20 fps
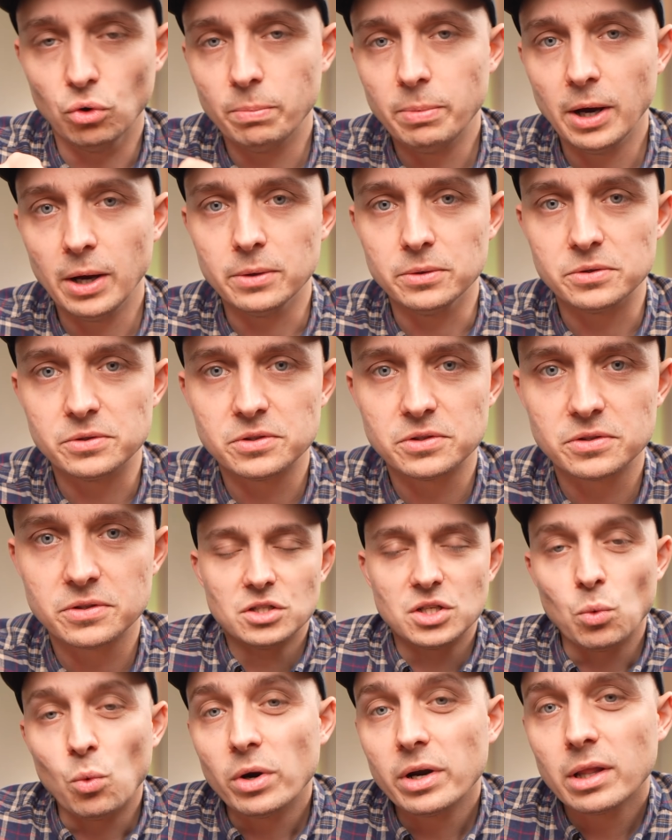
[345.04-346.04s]
posts.
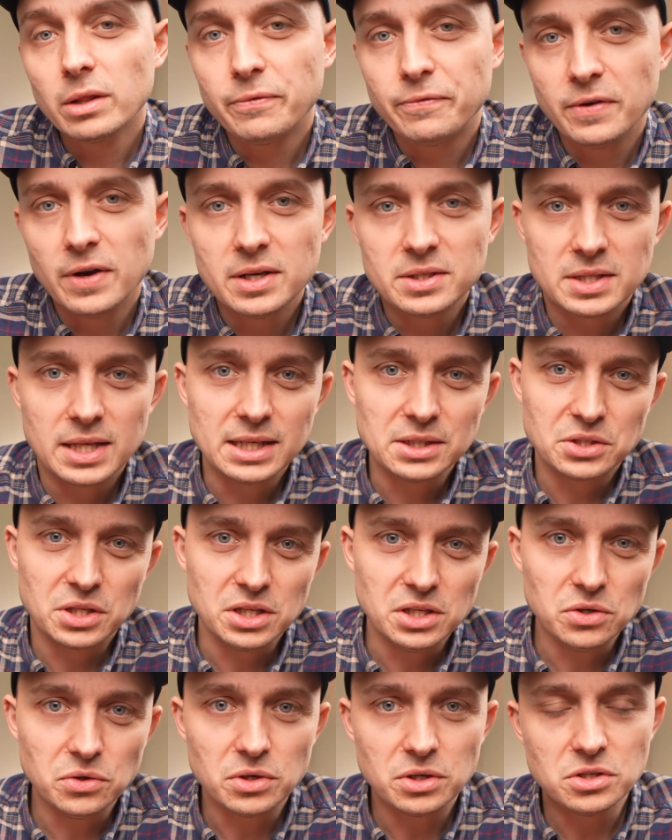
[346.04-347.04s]
So one of the first things that
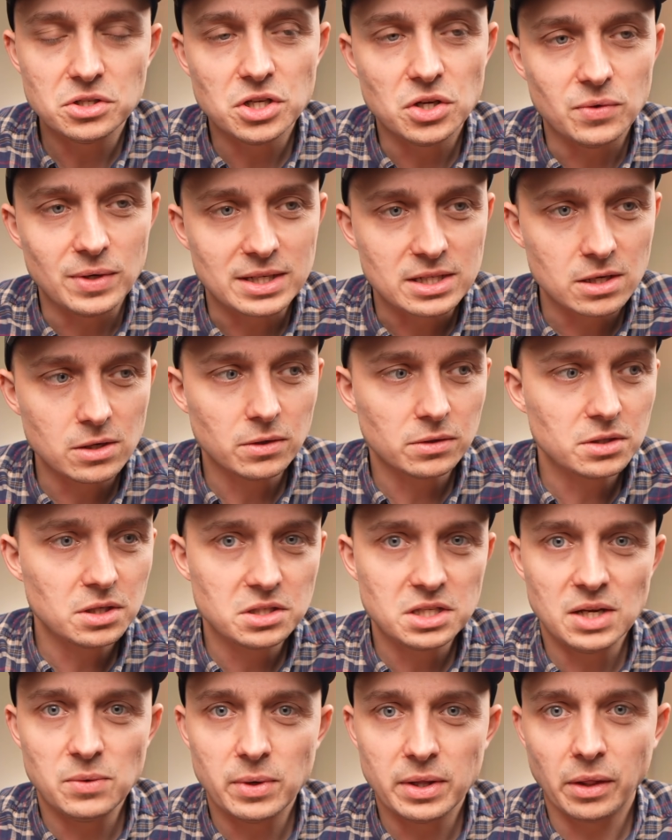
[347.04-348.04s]
you can do is look to
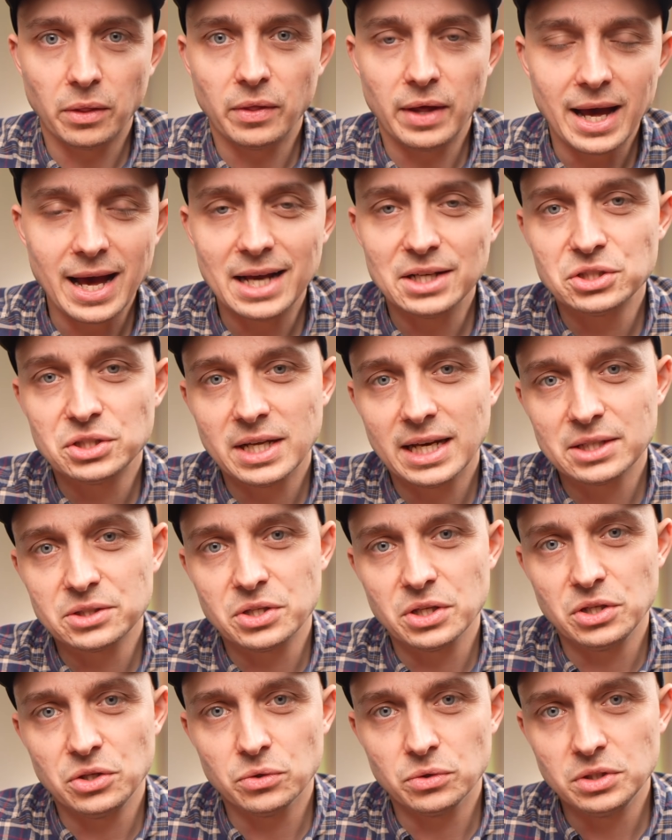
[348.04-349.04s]
see whether the hashtags
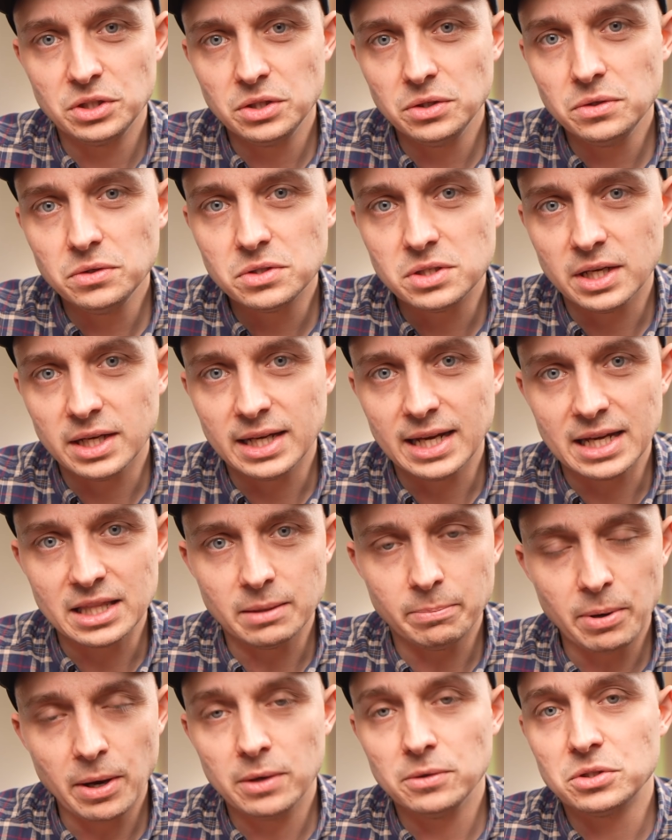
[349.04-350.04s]
that you're using and
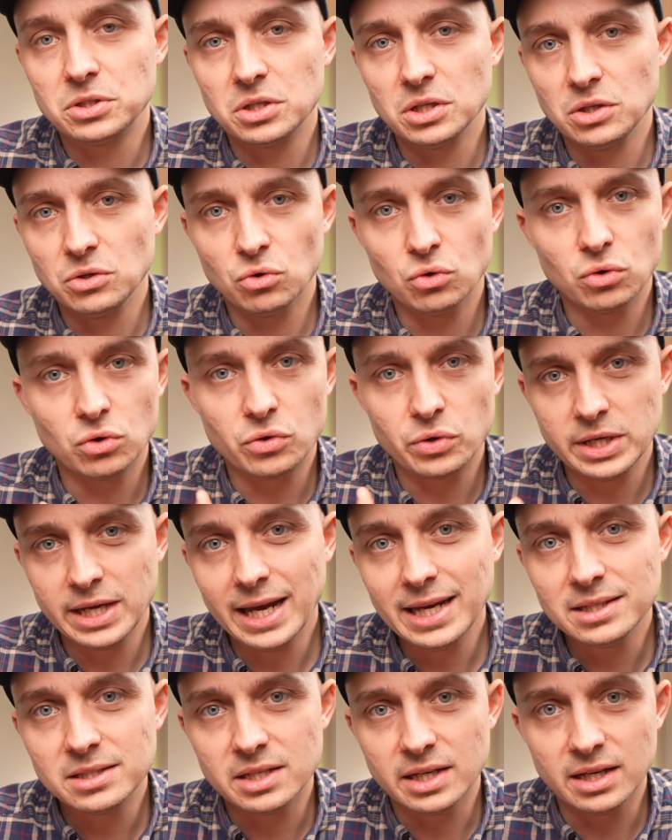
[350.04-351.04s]
the posts that you're
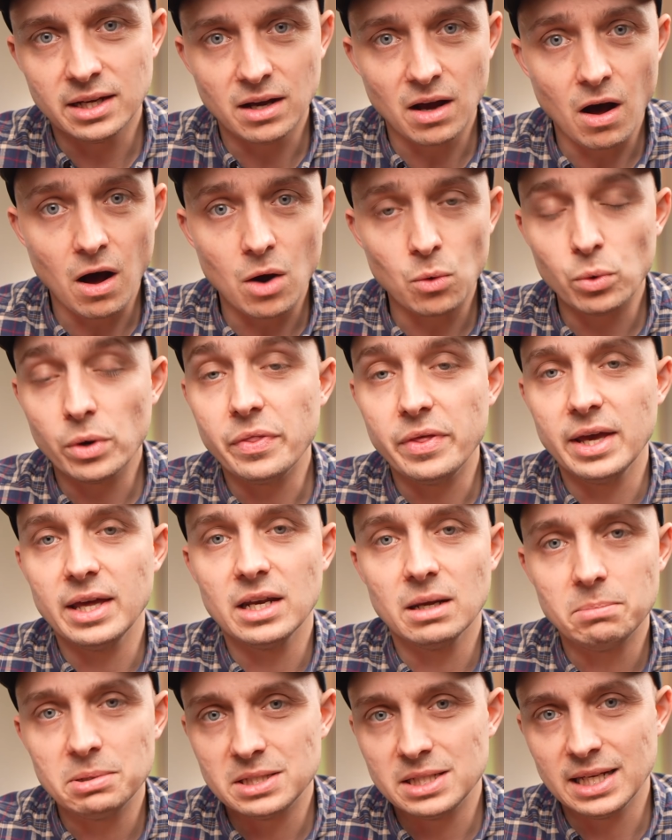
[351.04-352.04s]
creating are
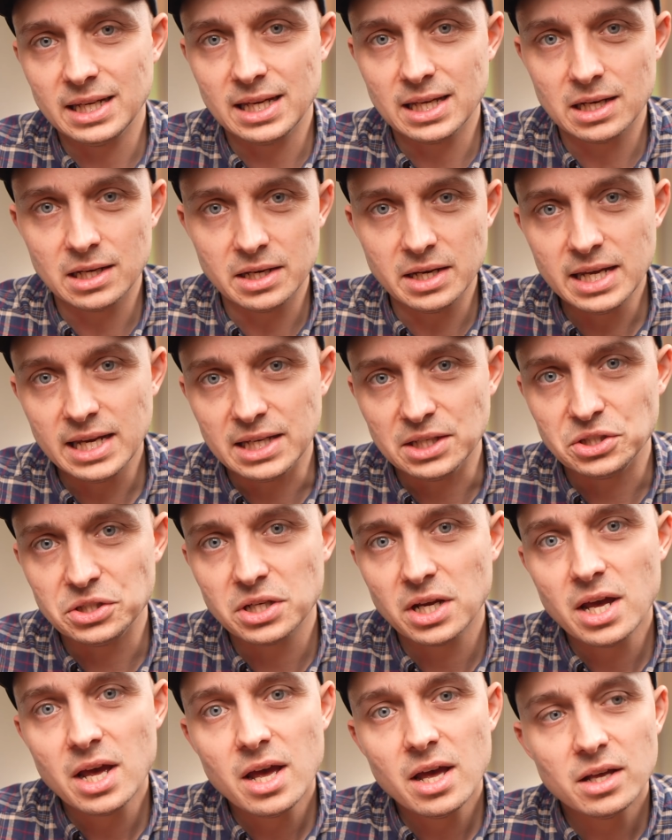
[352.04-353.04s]
within a particular
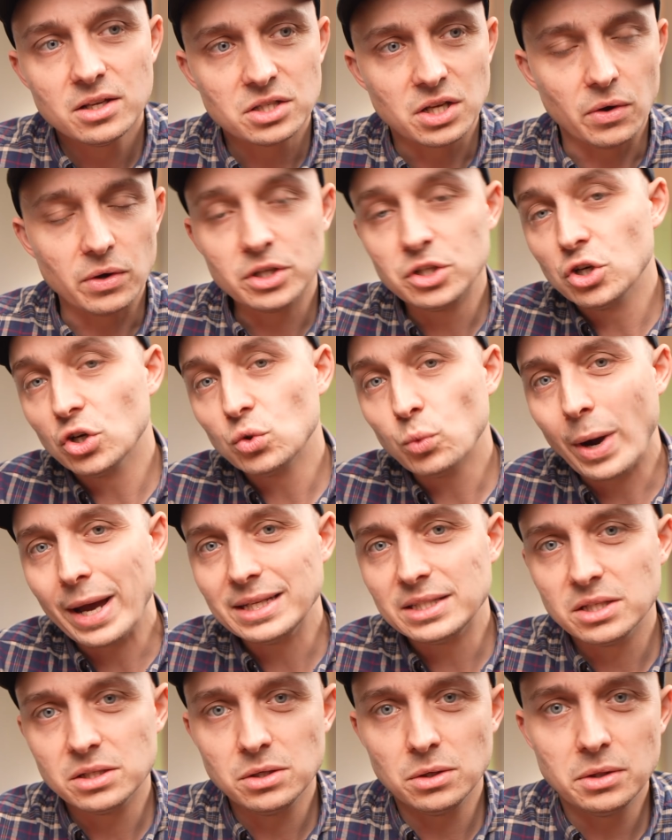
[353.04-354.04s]
niche. So a good way
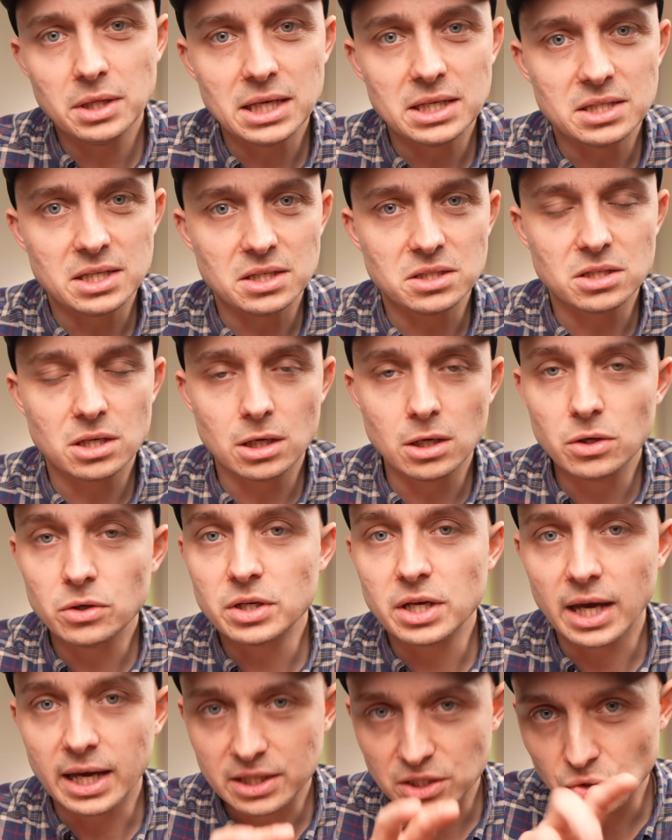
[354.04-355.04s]
to do this is to
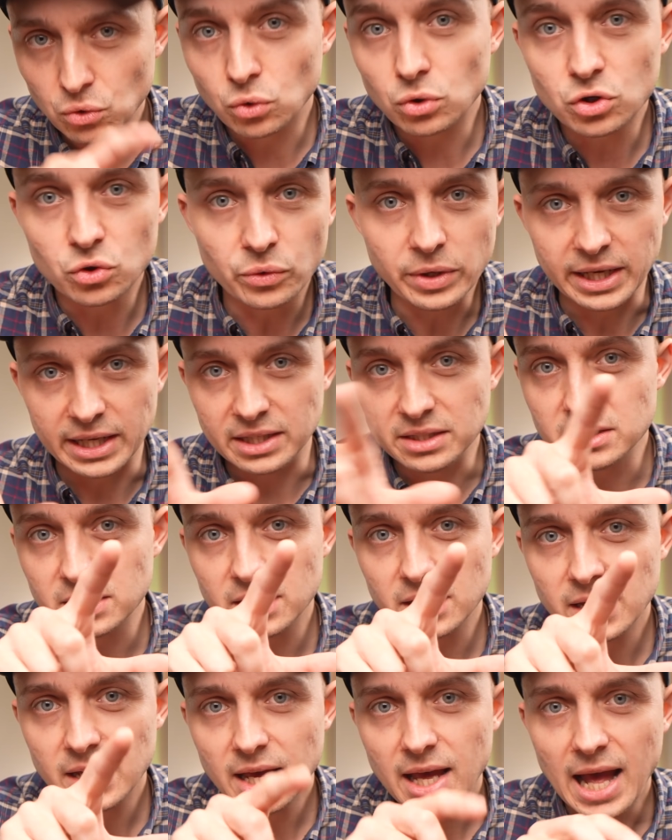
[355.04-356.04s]
look at your grid
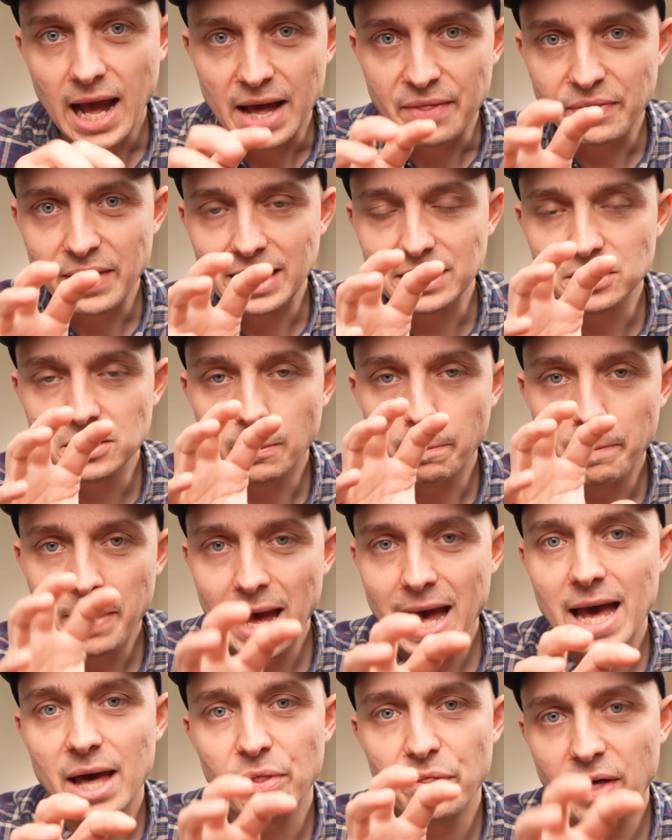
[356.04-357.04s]
and then
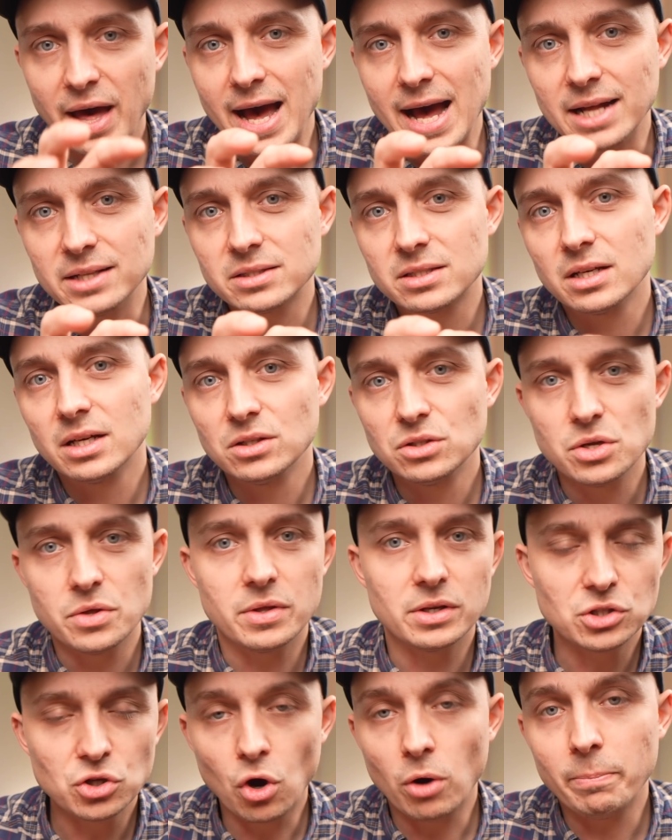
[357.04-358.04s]
compare that to
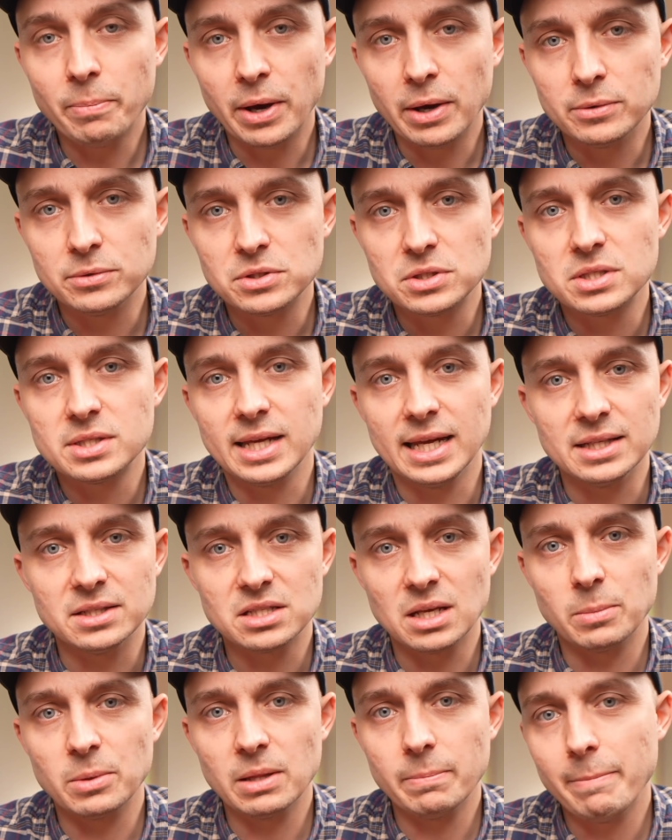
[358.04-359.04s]
the top posts in
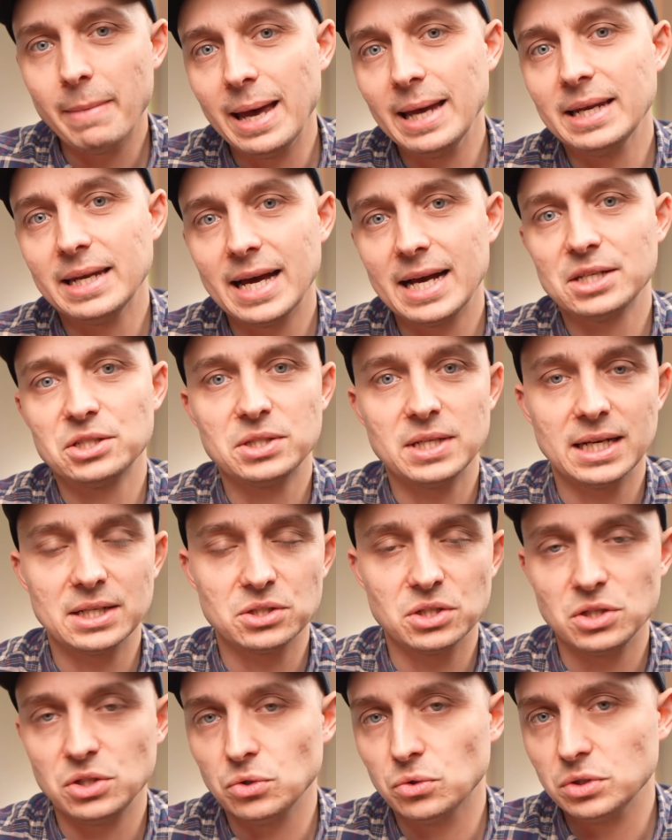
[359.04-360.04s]
some of the main
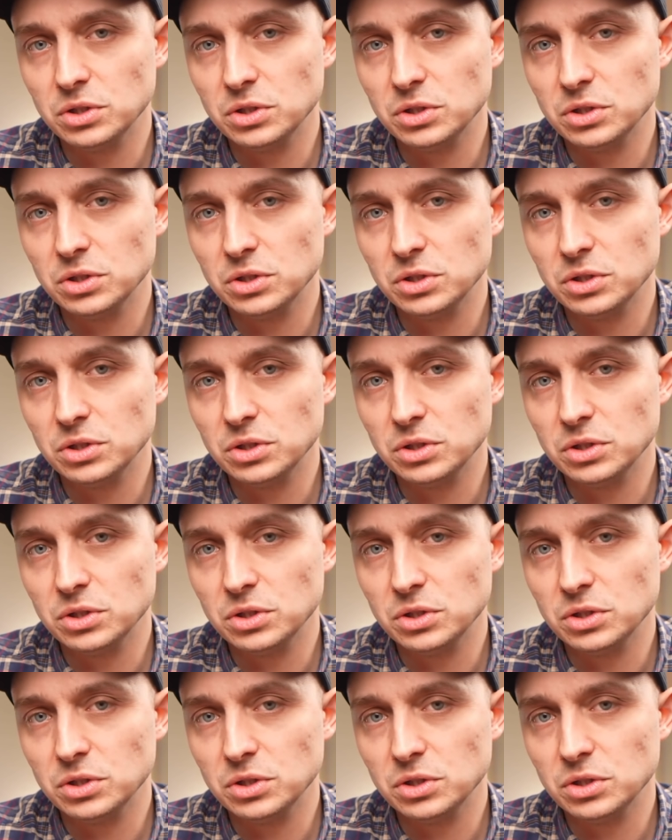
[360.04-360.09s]
hashtags that you're